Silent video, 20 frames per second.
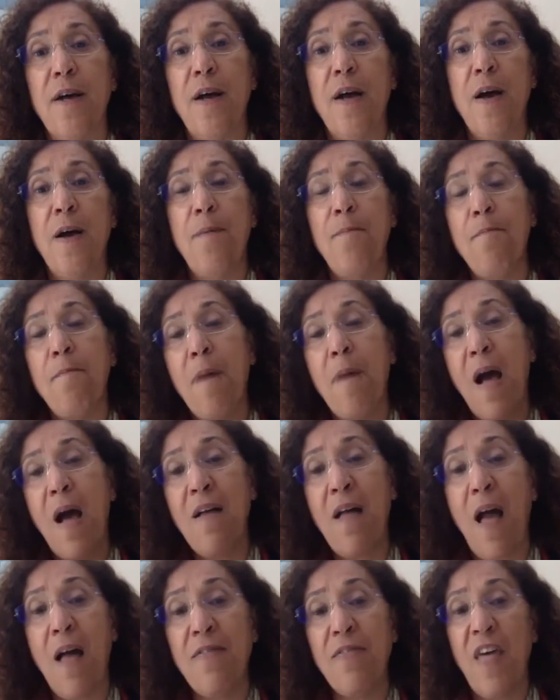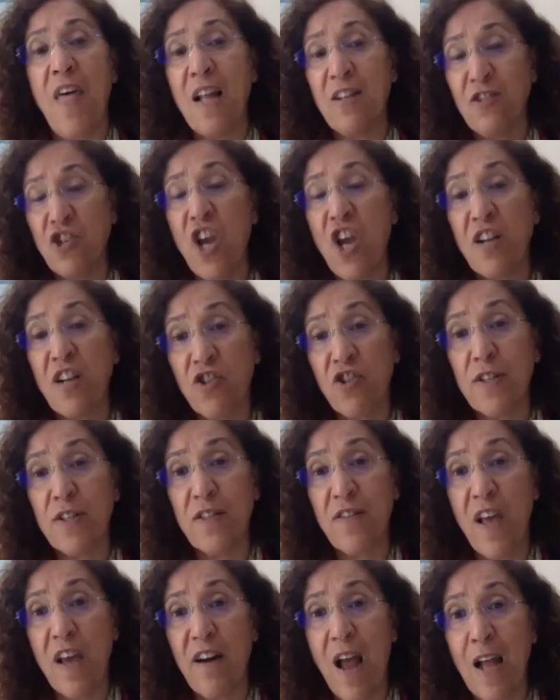And that changes
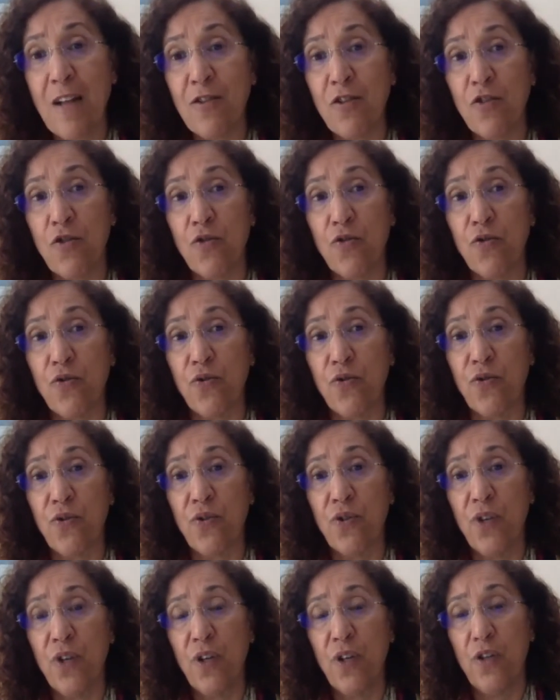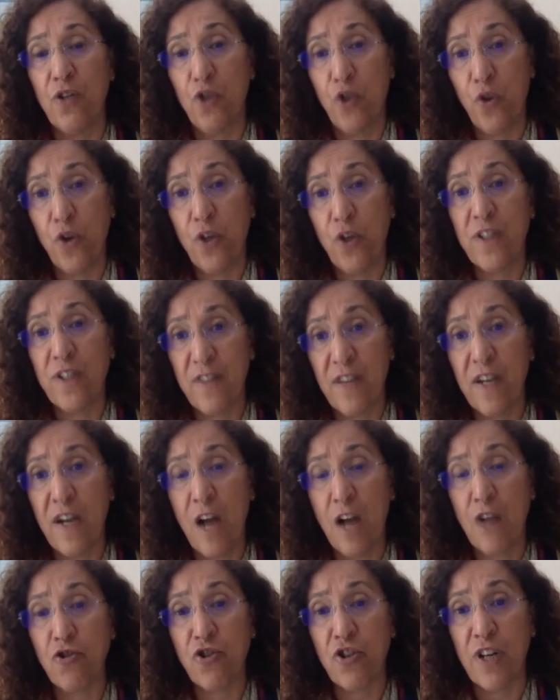their attitude towards the
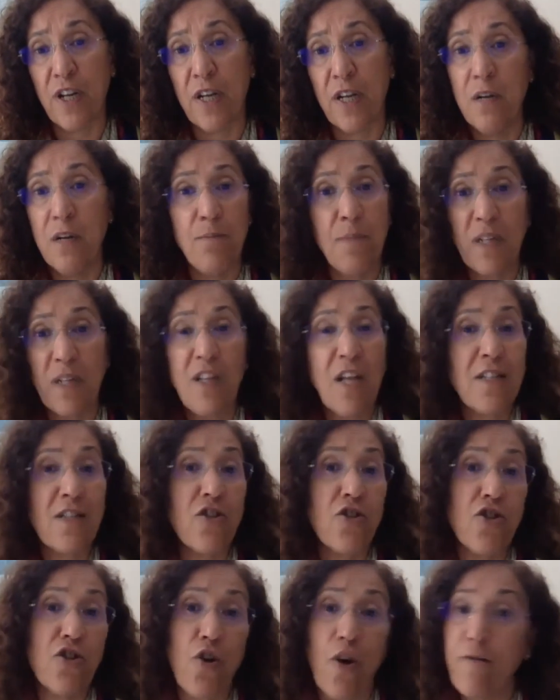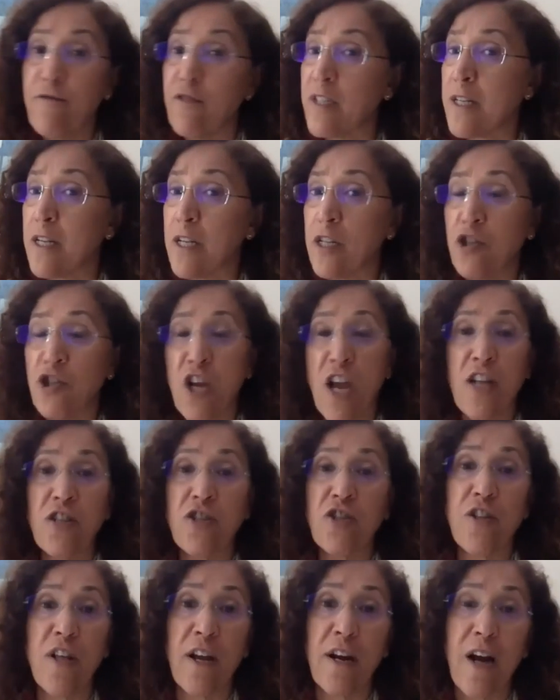country, but doesn't obviously
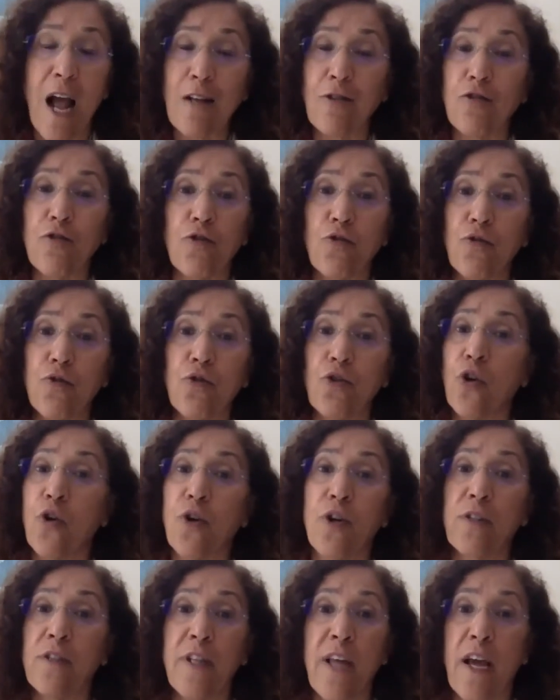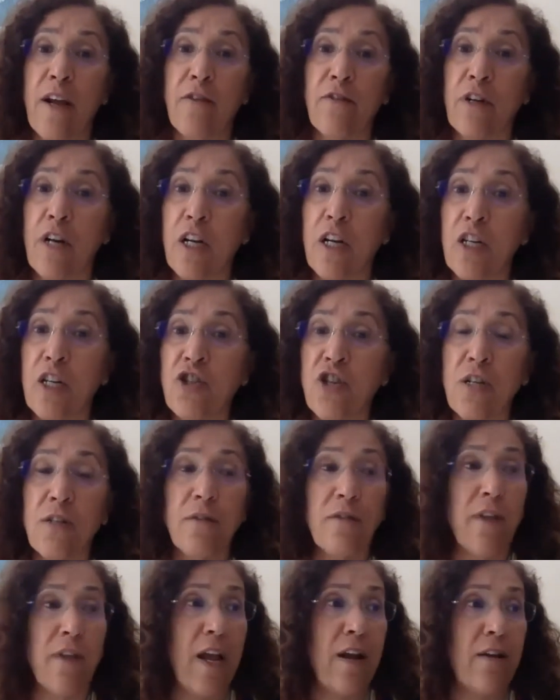change their attitude toward their
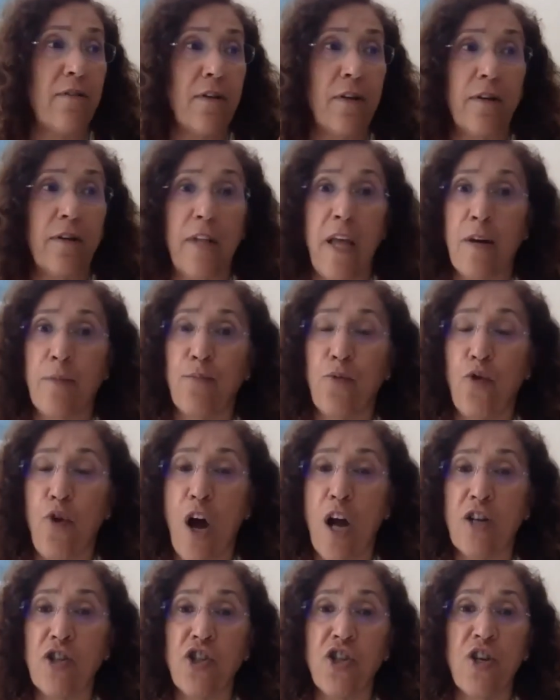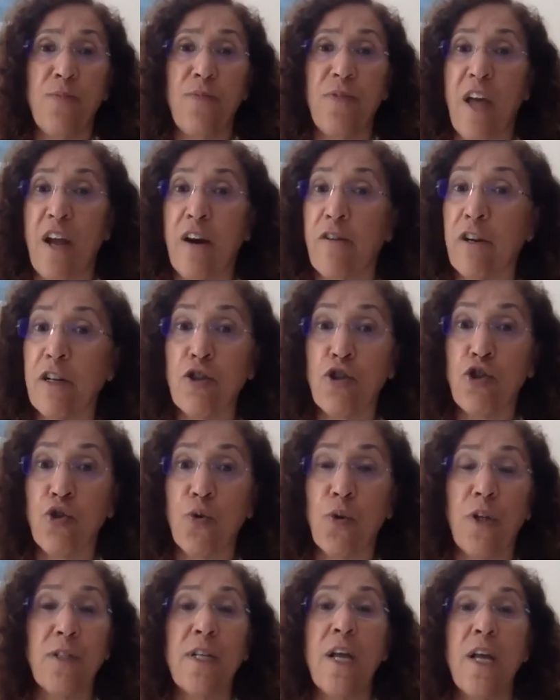religion, their worship, their
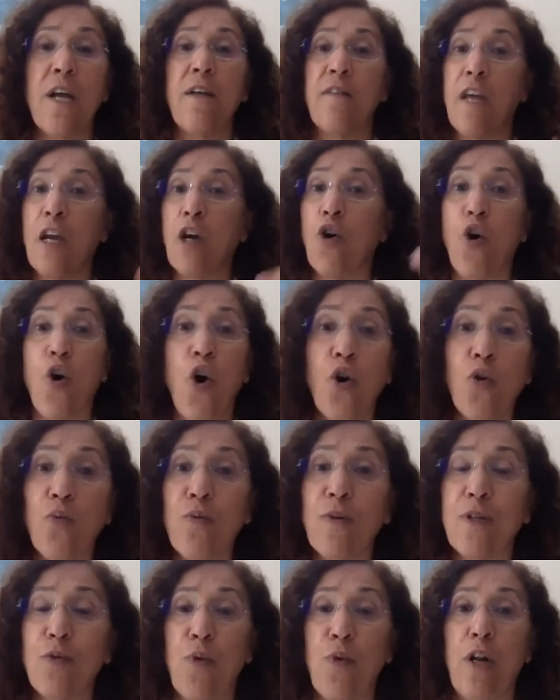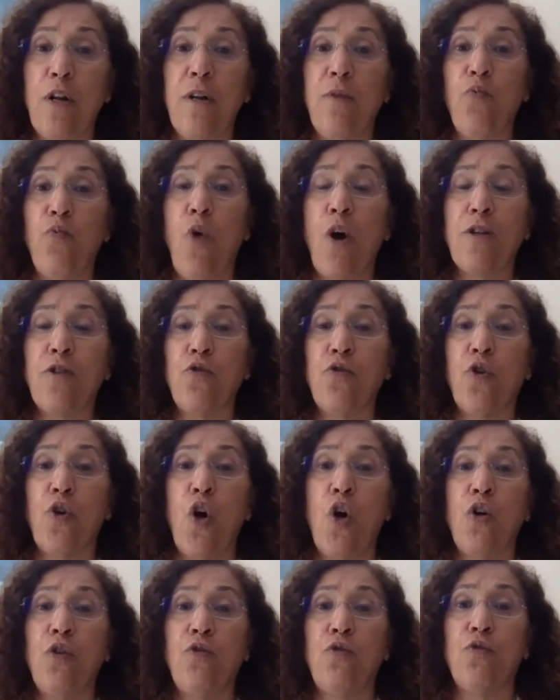rituals. They always will want to
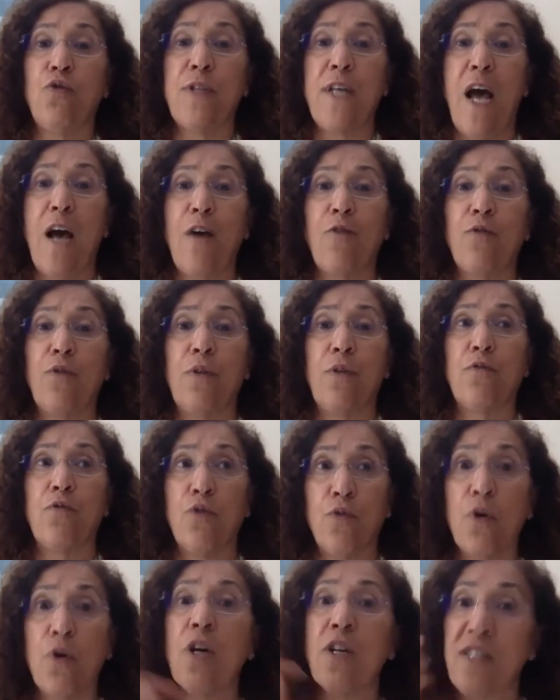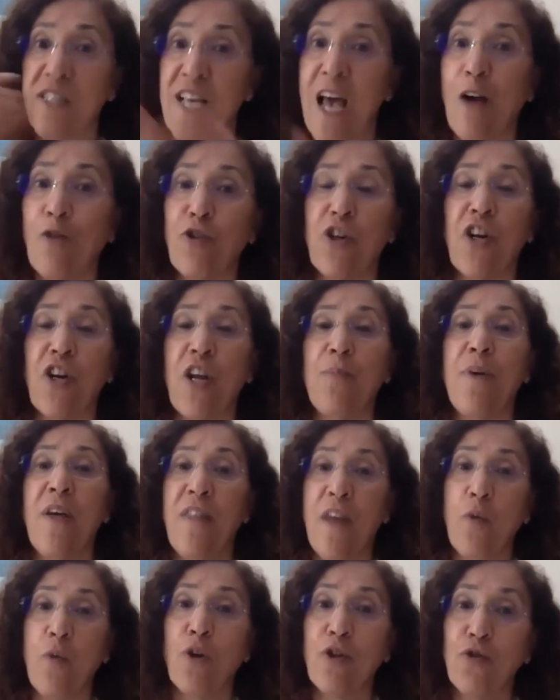go to Saudi Arabia.
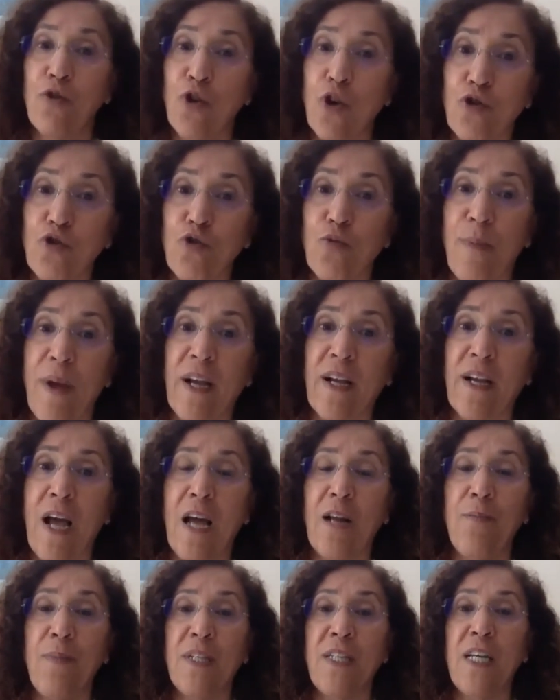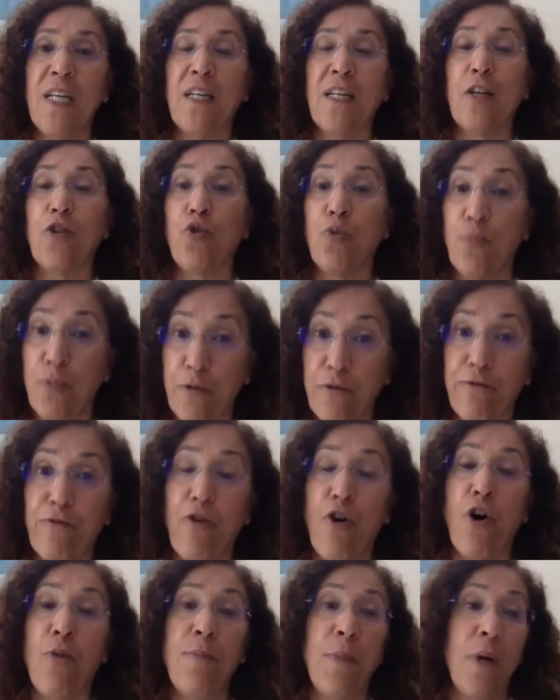They want to go to Mecca and Medina to
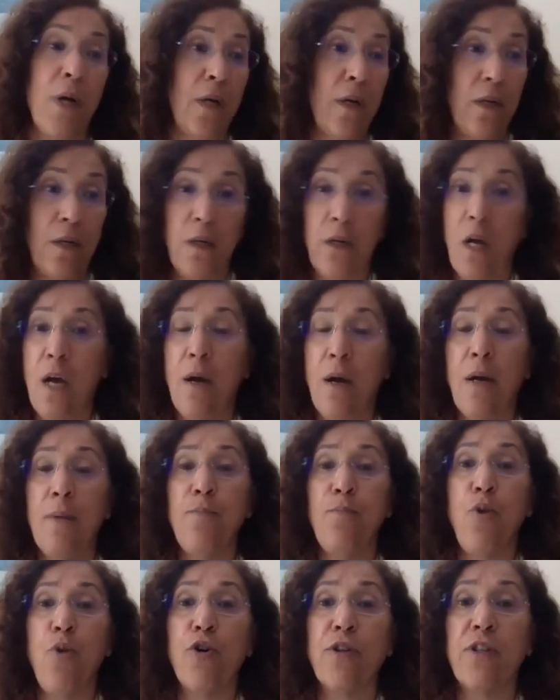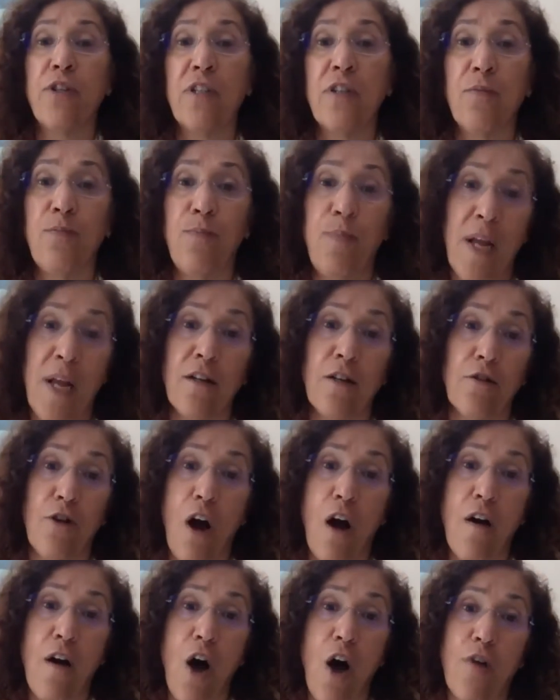perform an important pillar
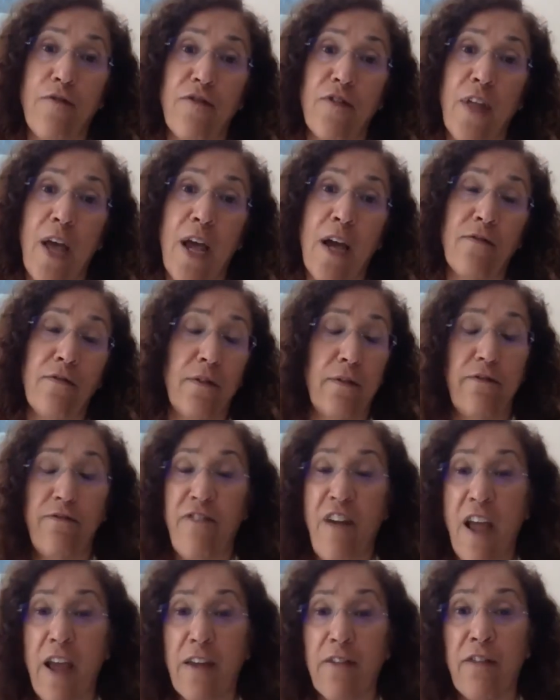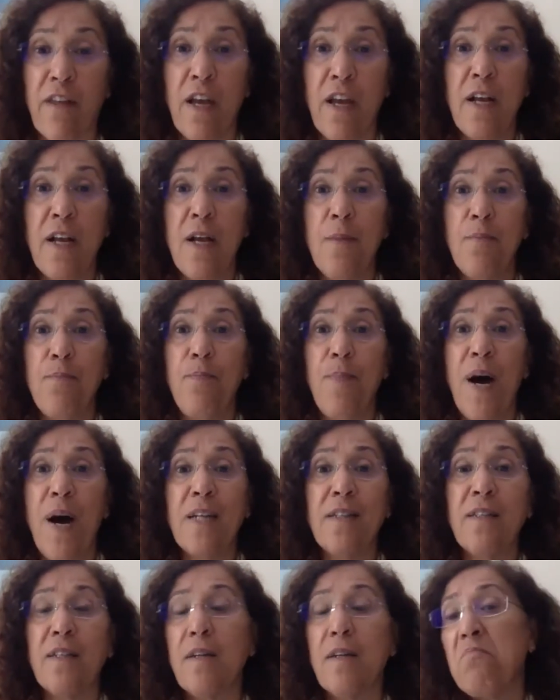of their faith.
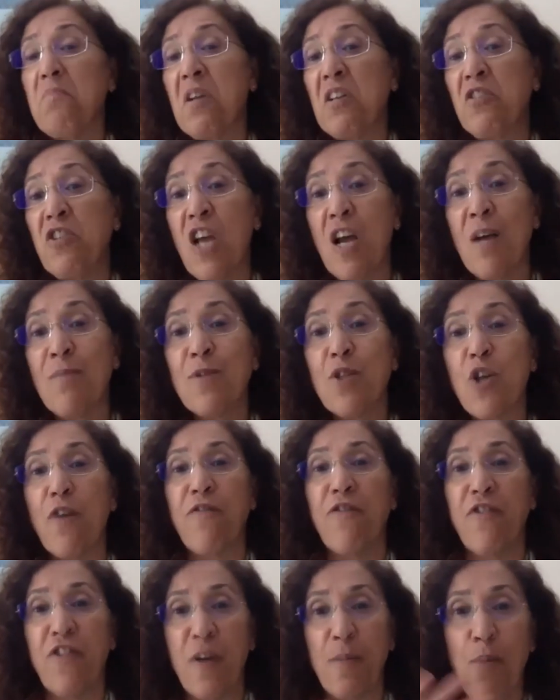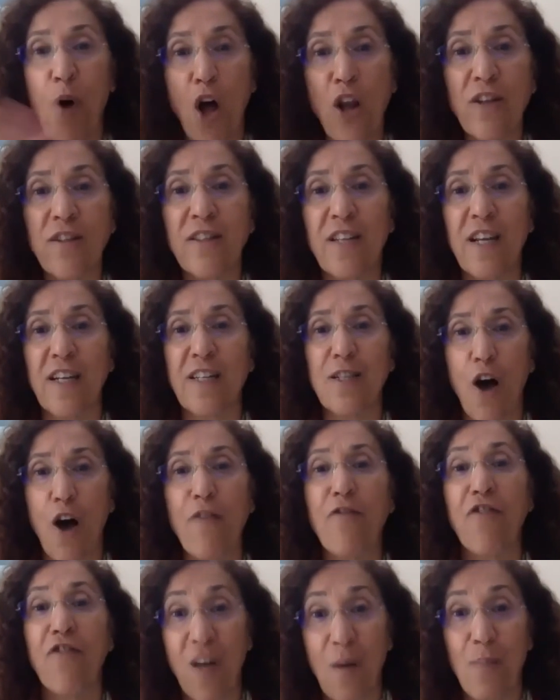But in terms of the politics
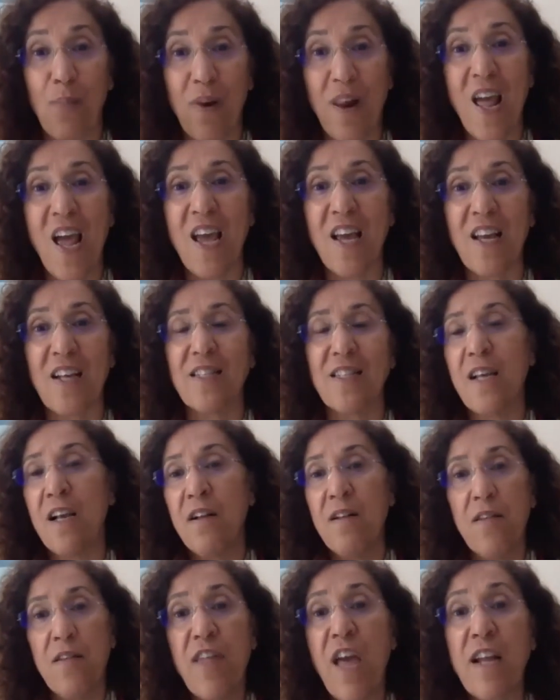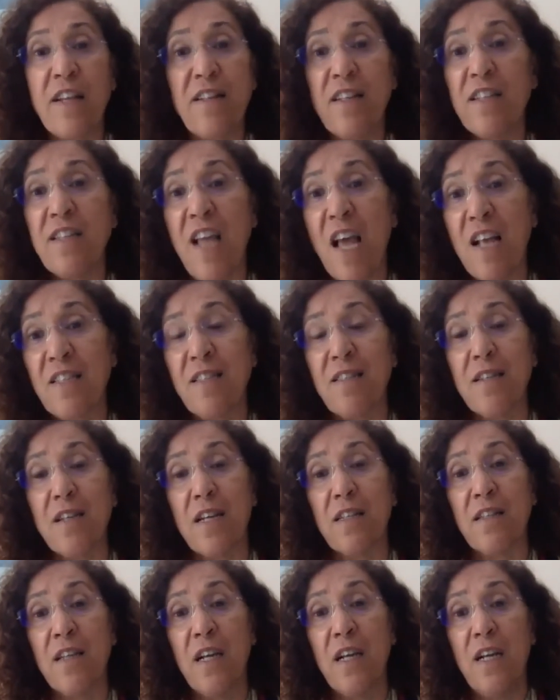of the place, they detest
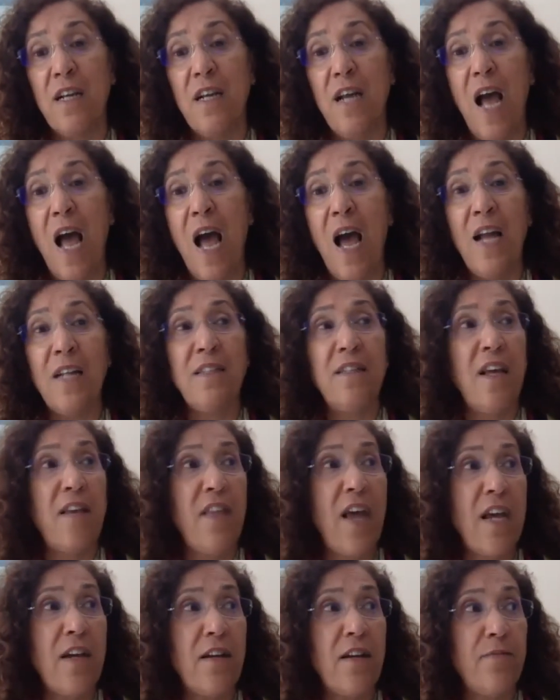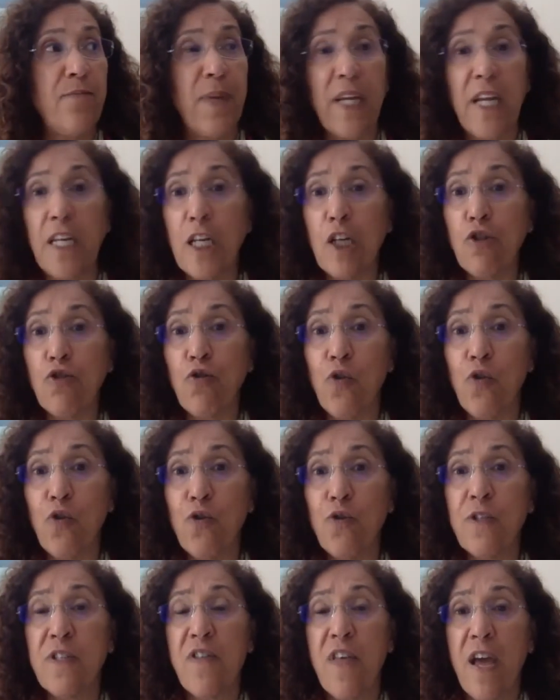it. And they are beginning to
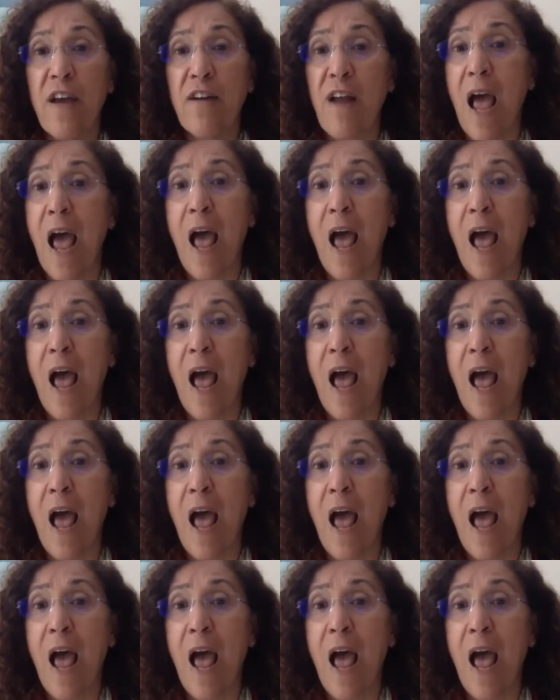lose their